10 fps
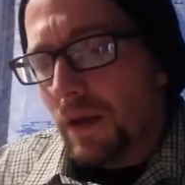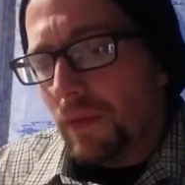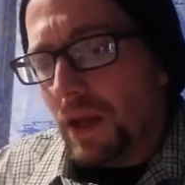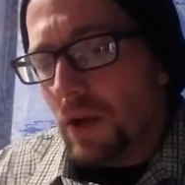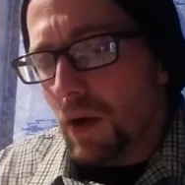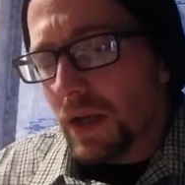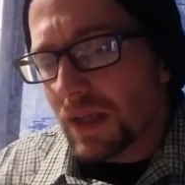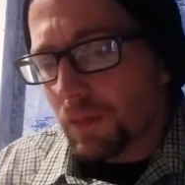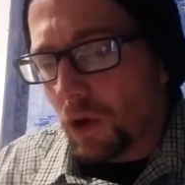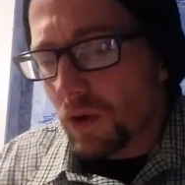The
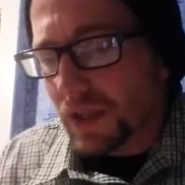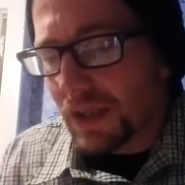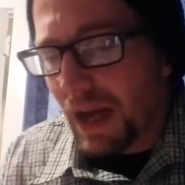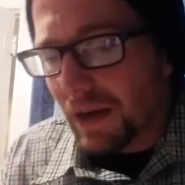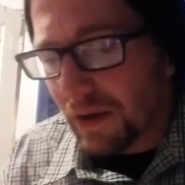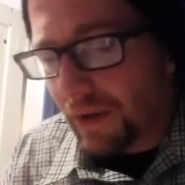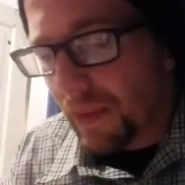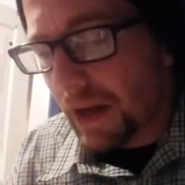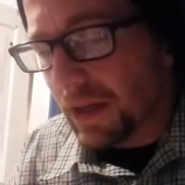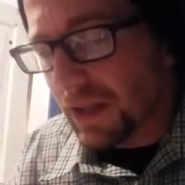U.S. moral standard
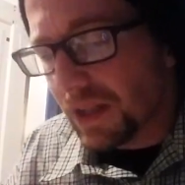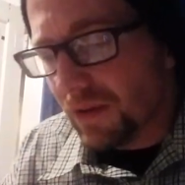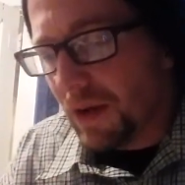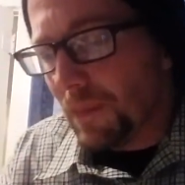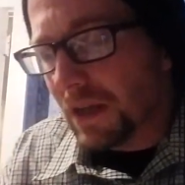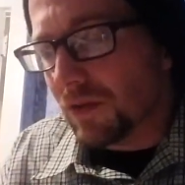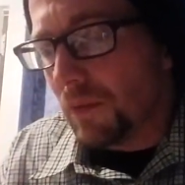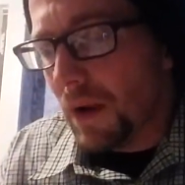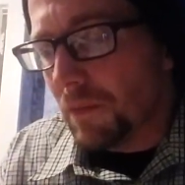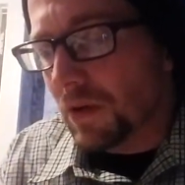that history best
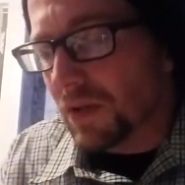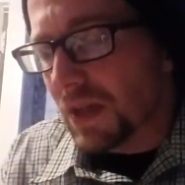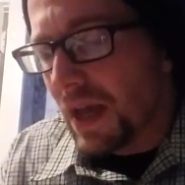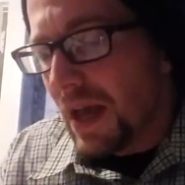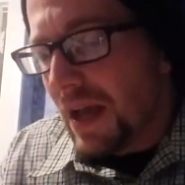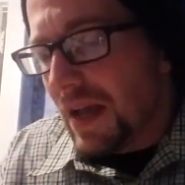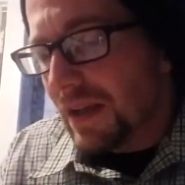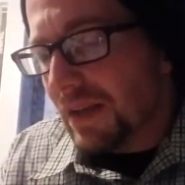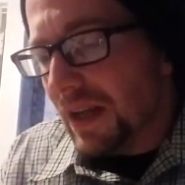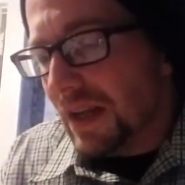remembers
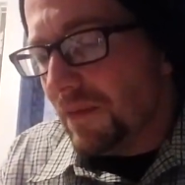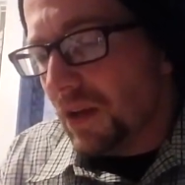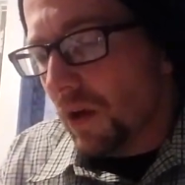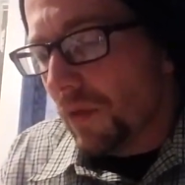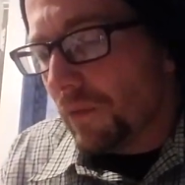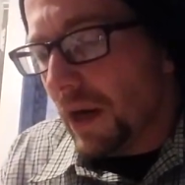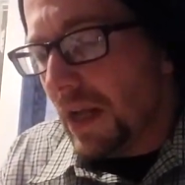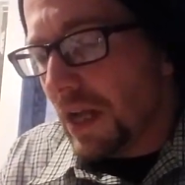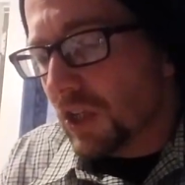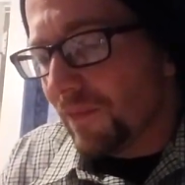is that even though the
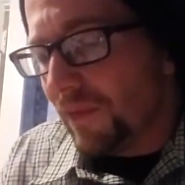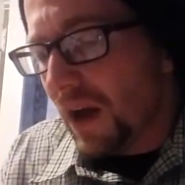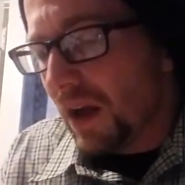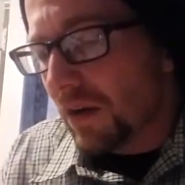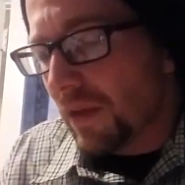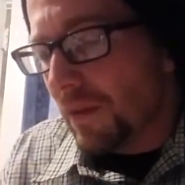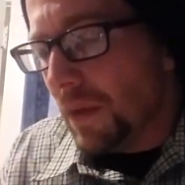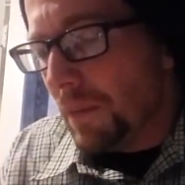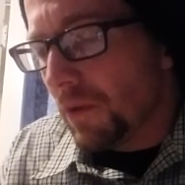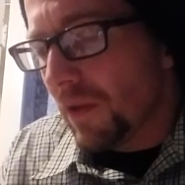radiation fallout on the
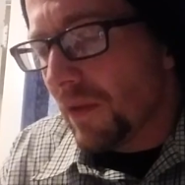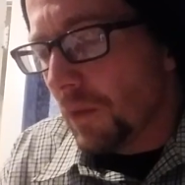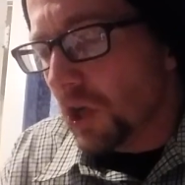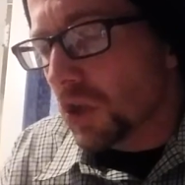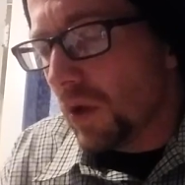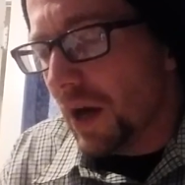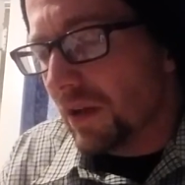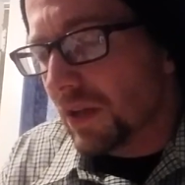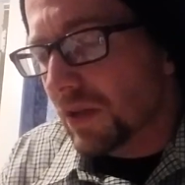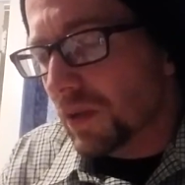people of the Marshall
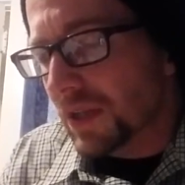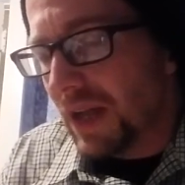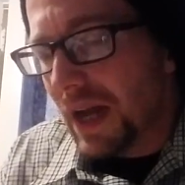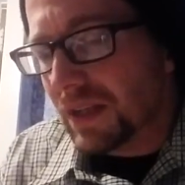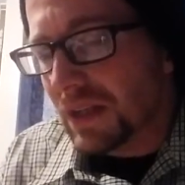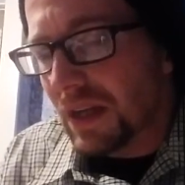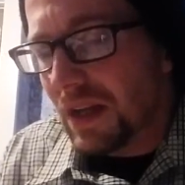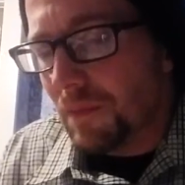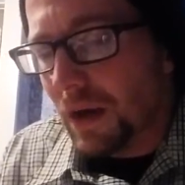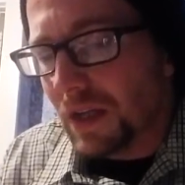Islands was an
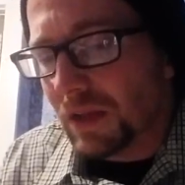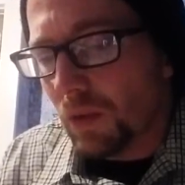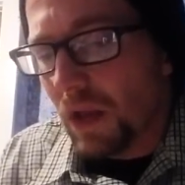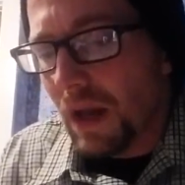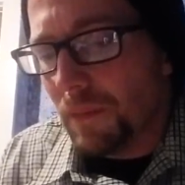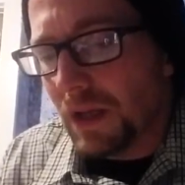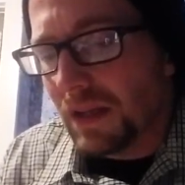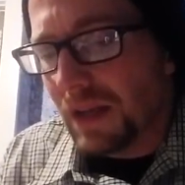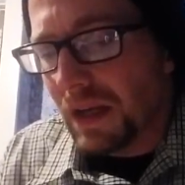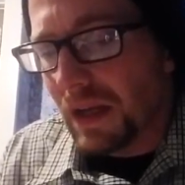accident, it might as well have been
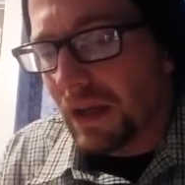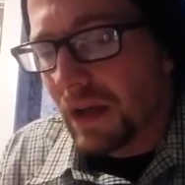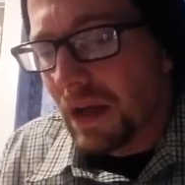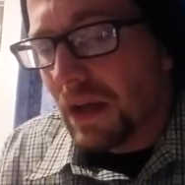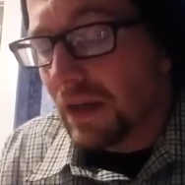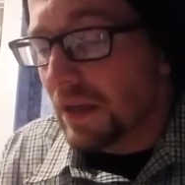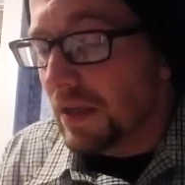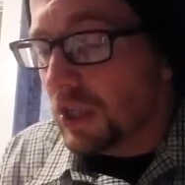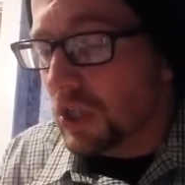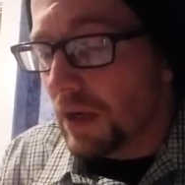intended. In
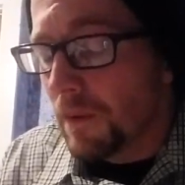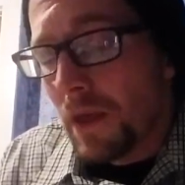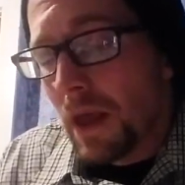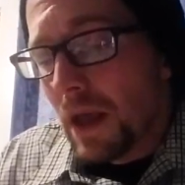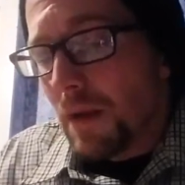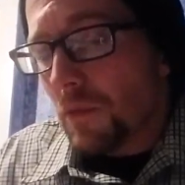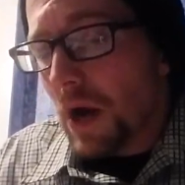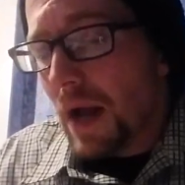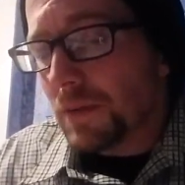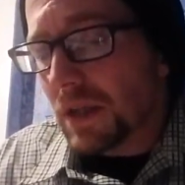addition,
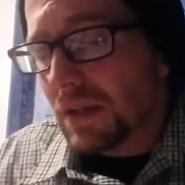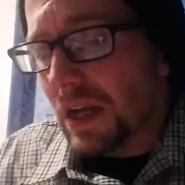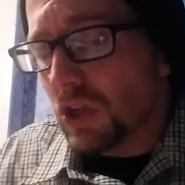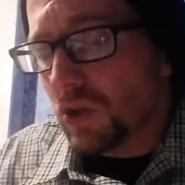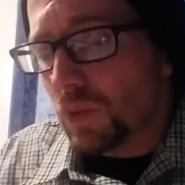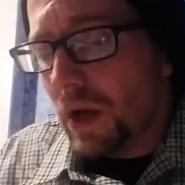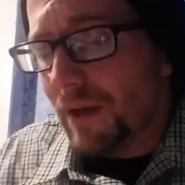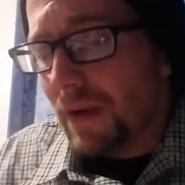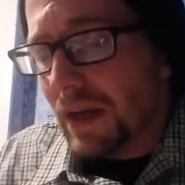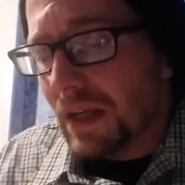perhaps as nature's way
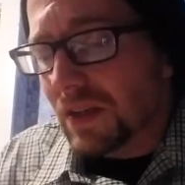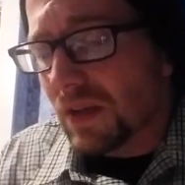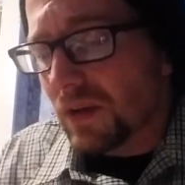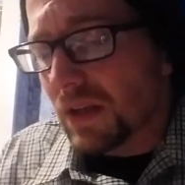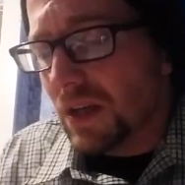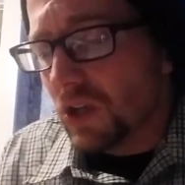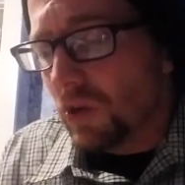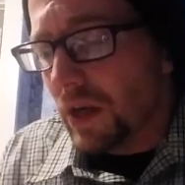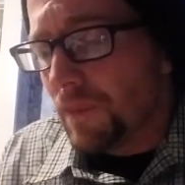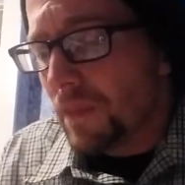of adding insult to
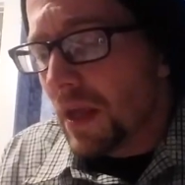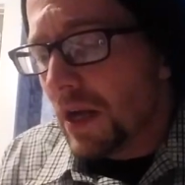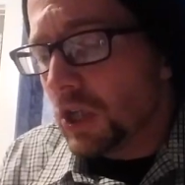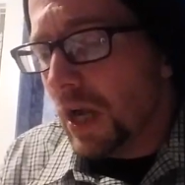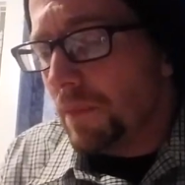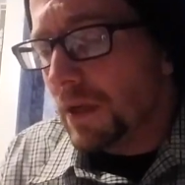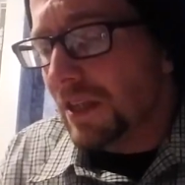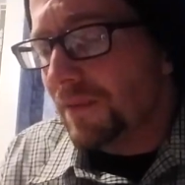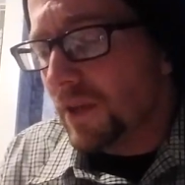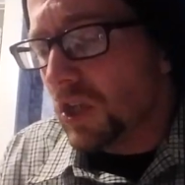injury, a
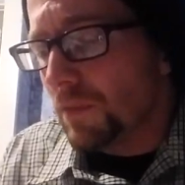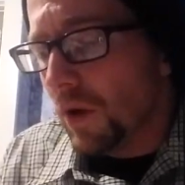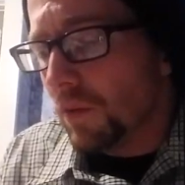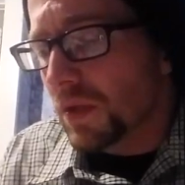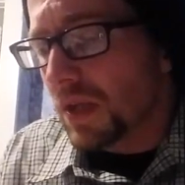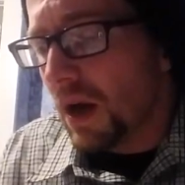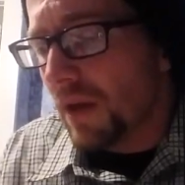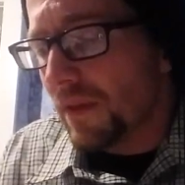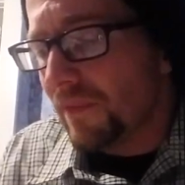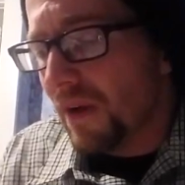Japanese fishing boat was
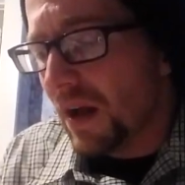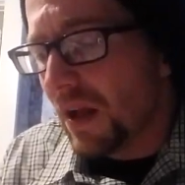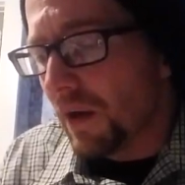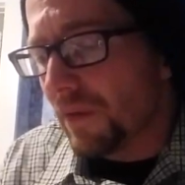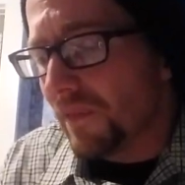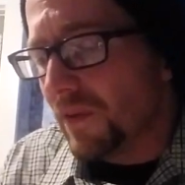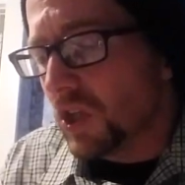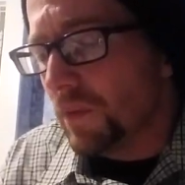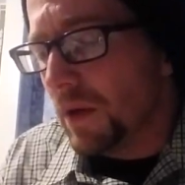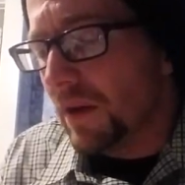caught in the fallout. The
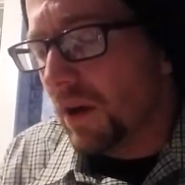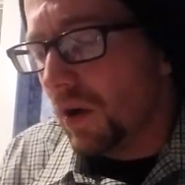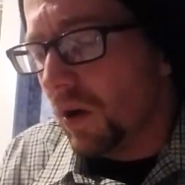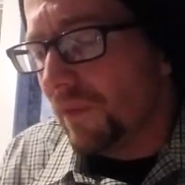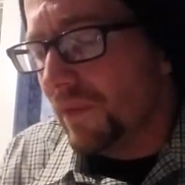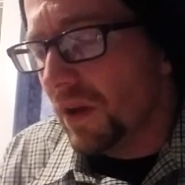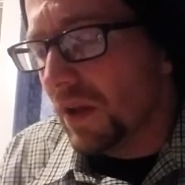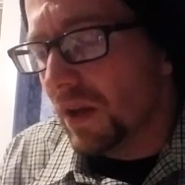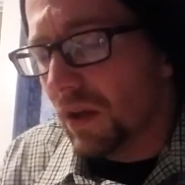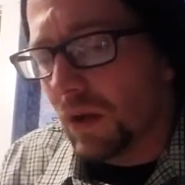fishermen all fell
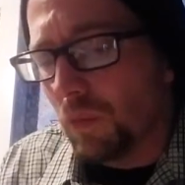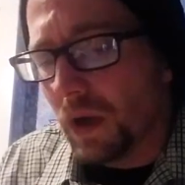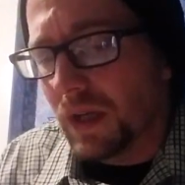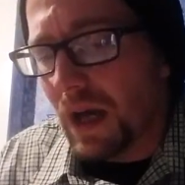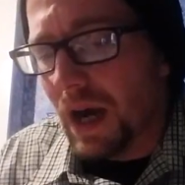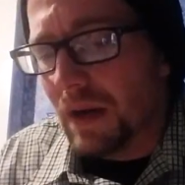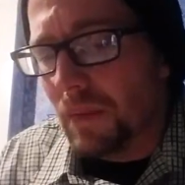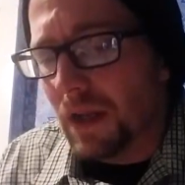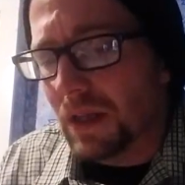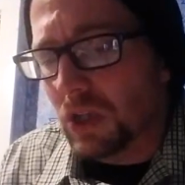ill and one died,
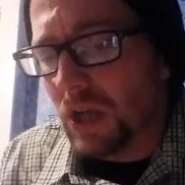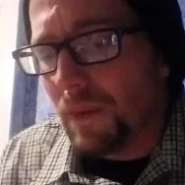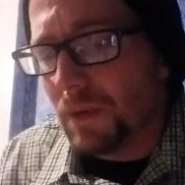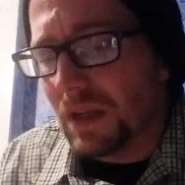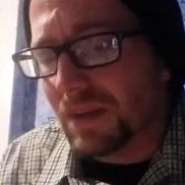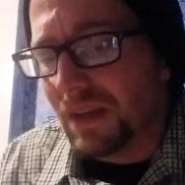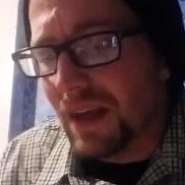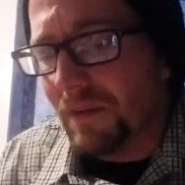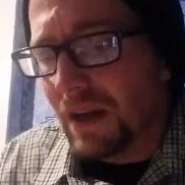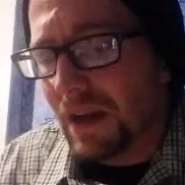making the Japanese
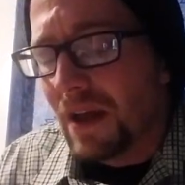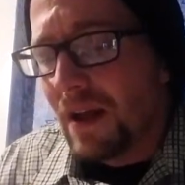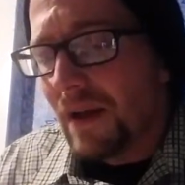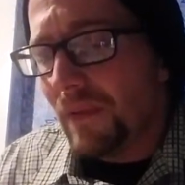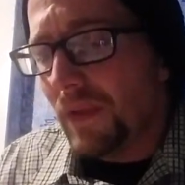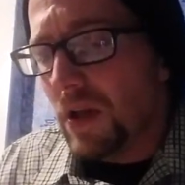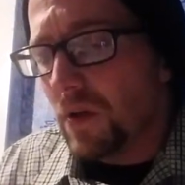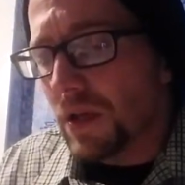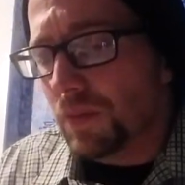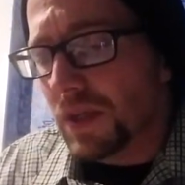livid that the
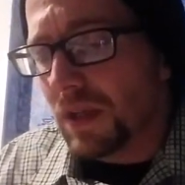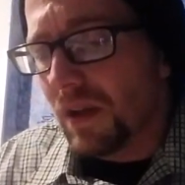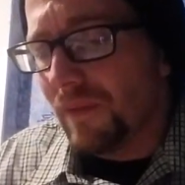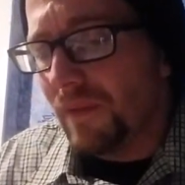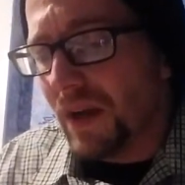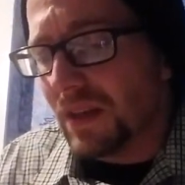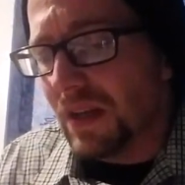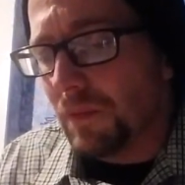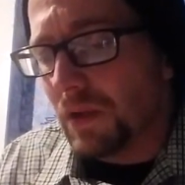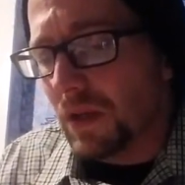U.S. was still affecting
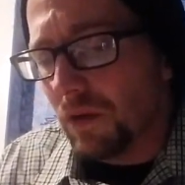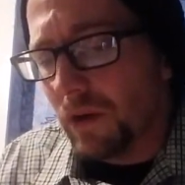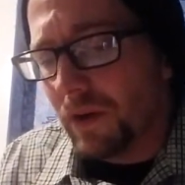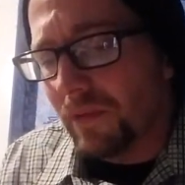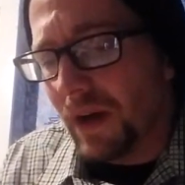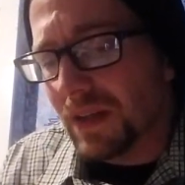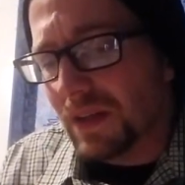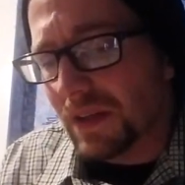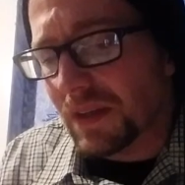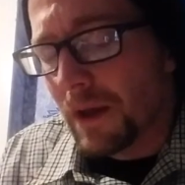them with nuclear
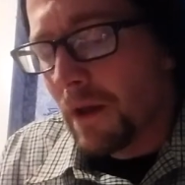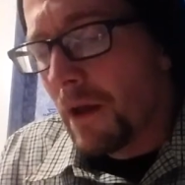devices.